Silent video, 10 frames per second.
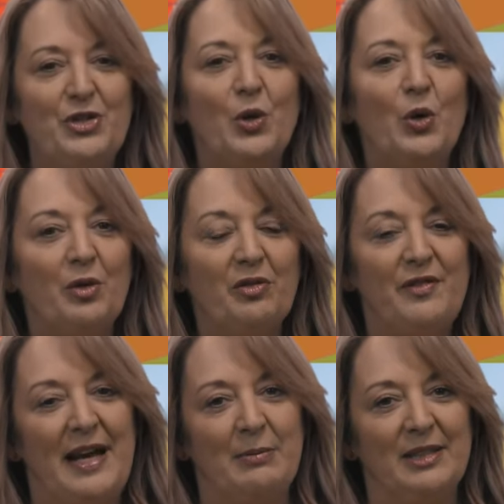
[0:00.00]
to all the
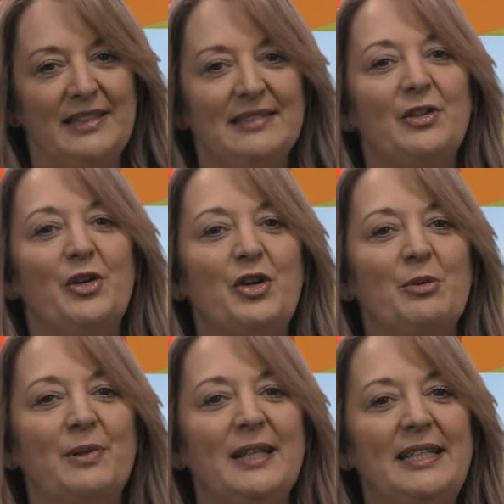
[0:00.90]
families who
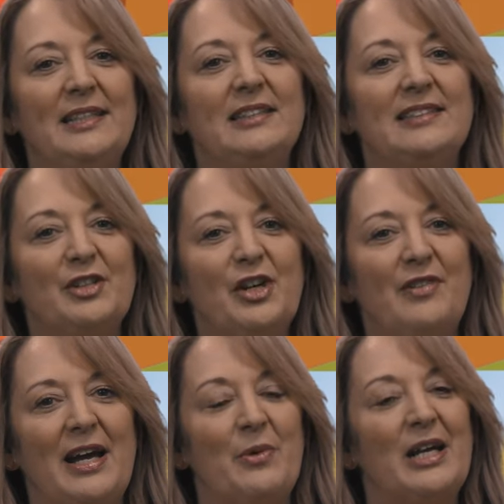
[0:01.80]
completed the
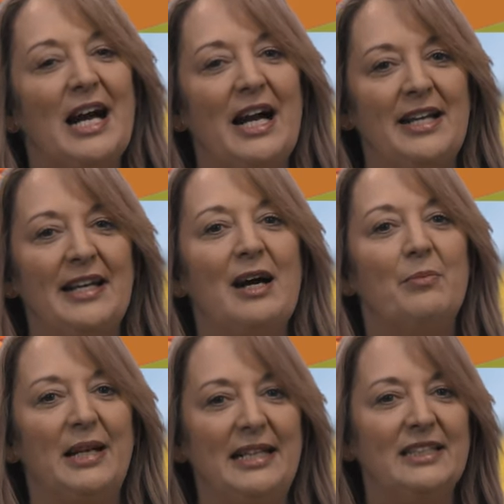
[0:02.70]
survey regarding our
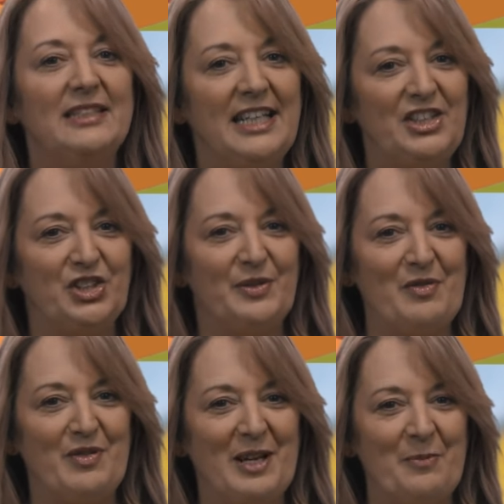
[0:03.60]
Meet the Teacher
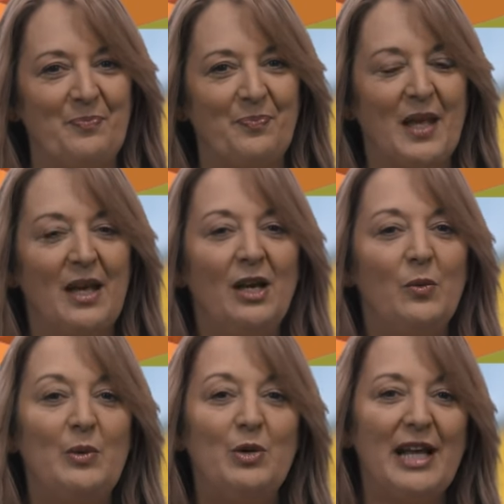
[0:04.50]
evening.
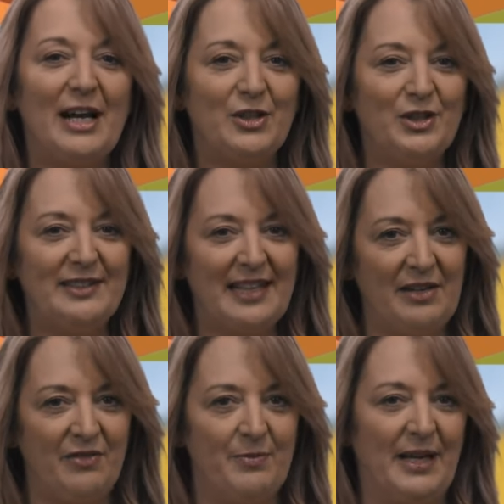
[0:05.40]
We will now use that
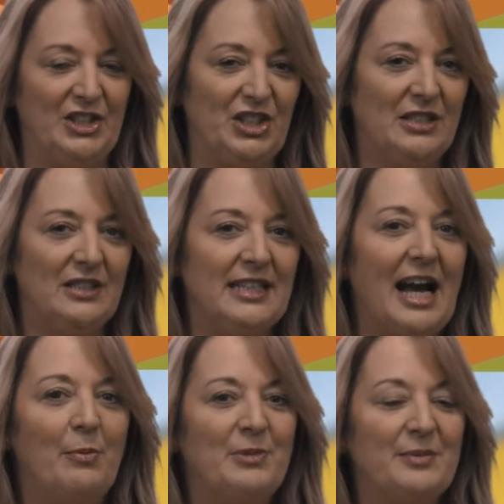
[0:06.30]
information to
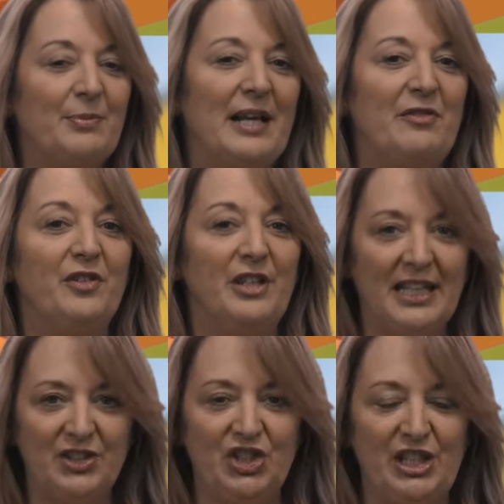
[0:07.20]
help us plan for
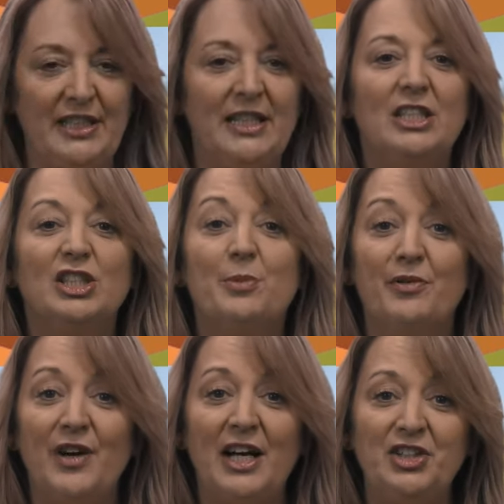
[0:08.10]
next year to
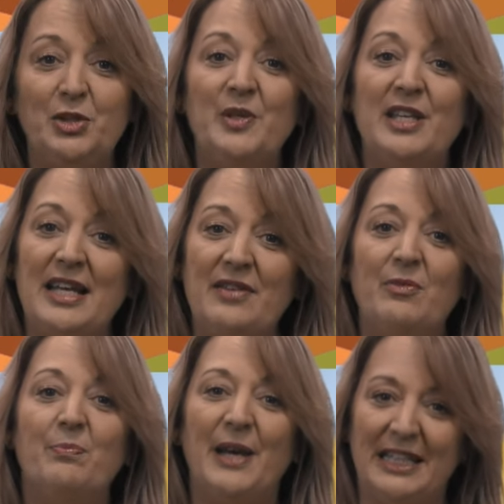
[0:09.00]
provide you with an
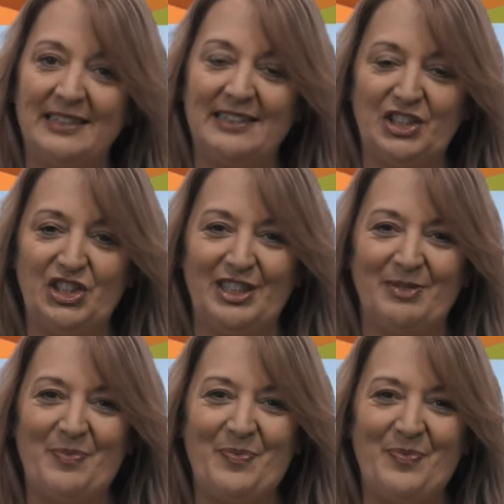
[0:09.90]
even better session.